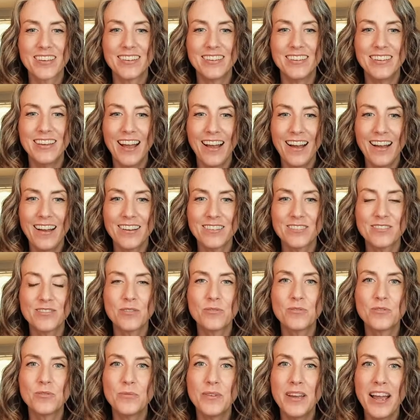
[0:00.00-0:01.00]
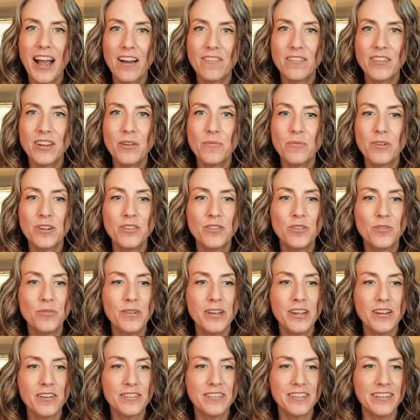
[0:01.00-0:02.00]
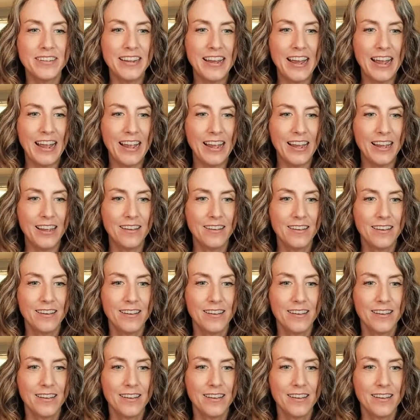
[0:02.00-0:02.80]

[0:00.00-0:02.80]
Yeah, so do we have anyone new here today?